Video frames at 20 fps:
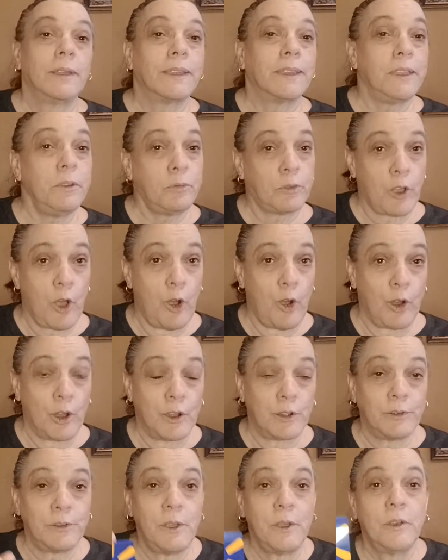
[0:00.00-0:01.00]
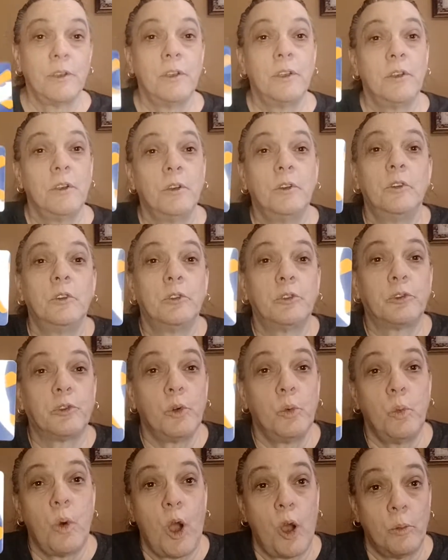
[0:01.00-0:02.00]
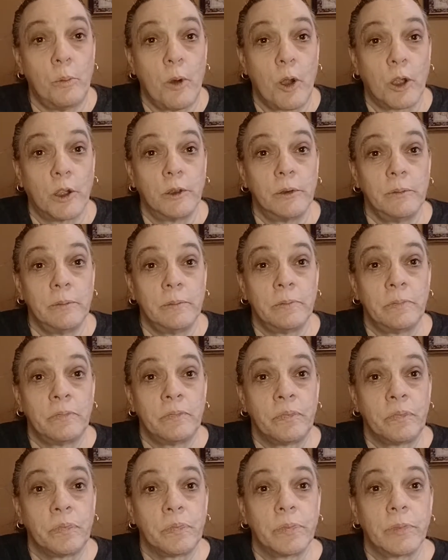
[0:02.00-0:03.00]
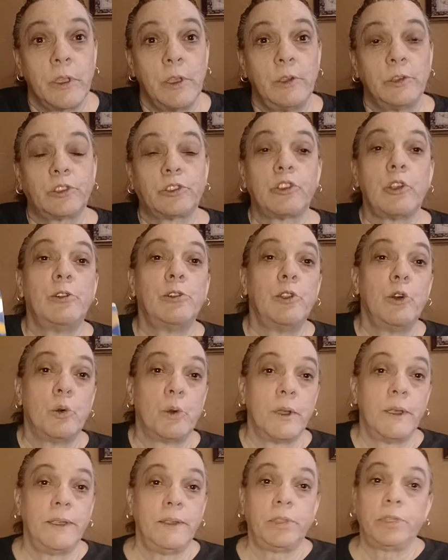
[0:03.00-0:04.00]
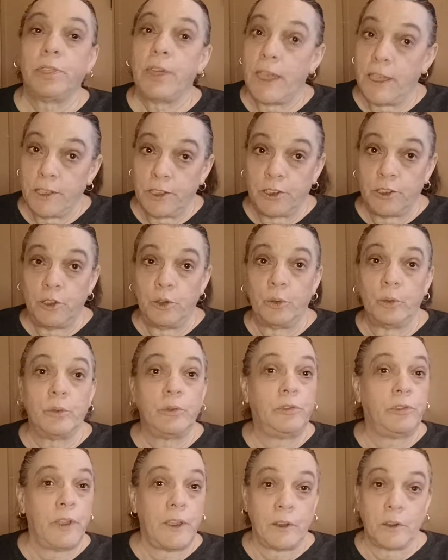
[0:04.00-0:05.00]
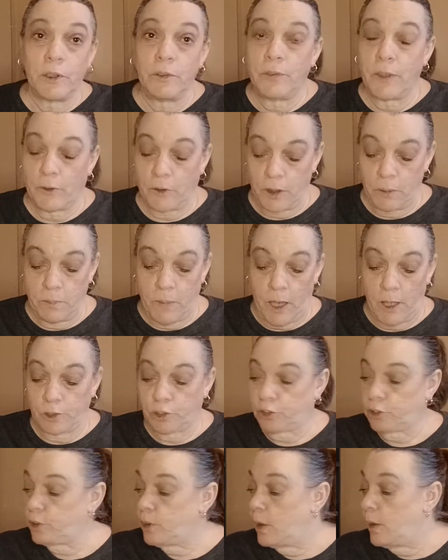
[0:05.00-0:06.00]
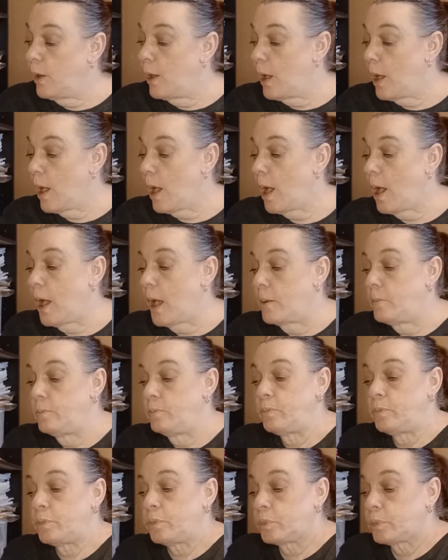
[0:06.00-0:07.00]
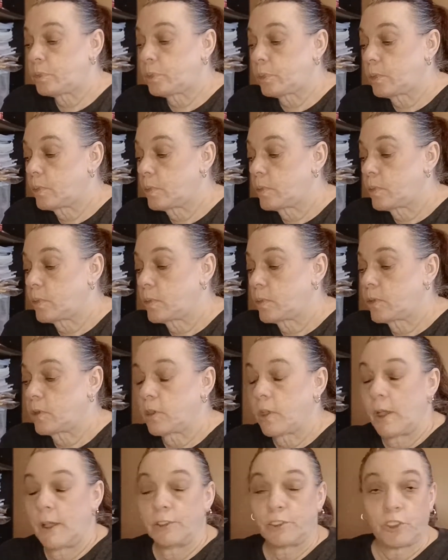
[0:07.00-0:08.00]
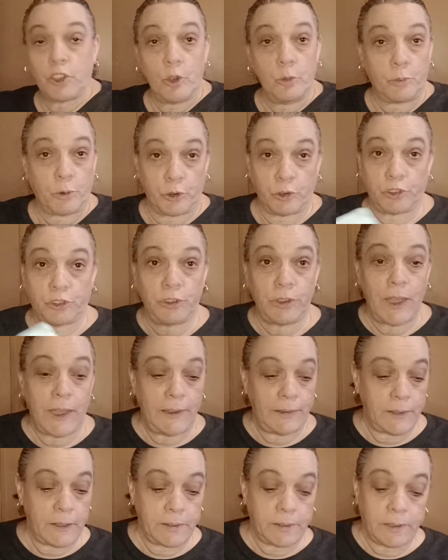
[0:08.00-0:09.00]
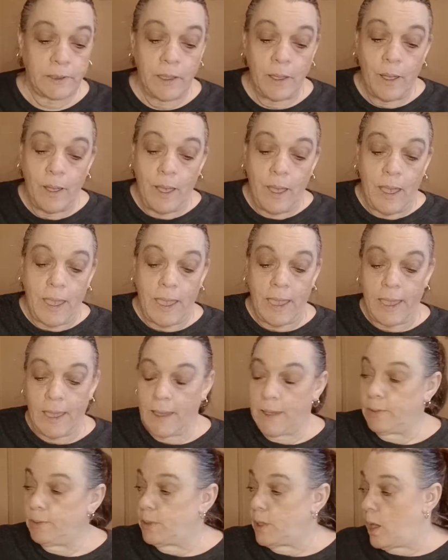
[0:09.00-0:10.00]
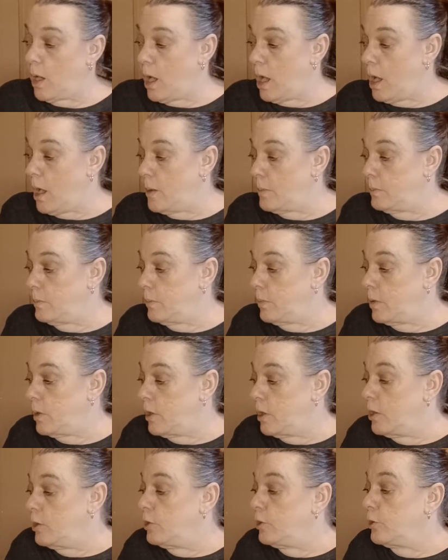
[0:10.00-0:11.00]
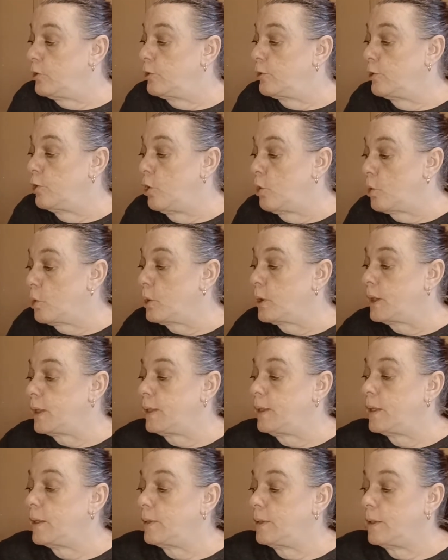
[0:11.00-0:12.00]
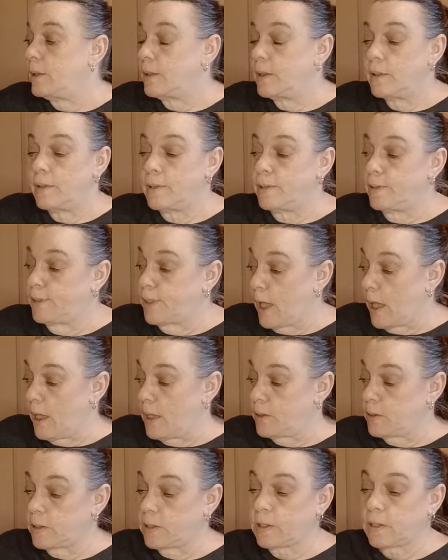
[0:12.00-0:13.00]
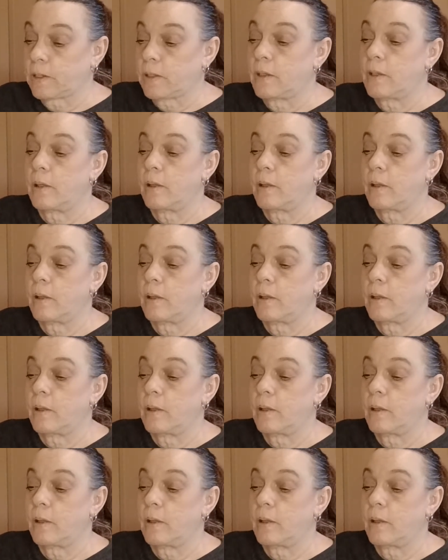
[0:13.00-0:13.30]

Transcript: gift card for Walmart. So, Lori, thank you very, very much. Um, I so appreciate it. And um, Lori does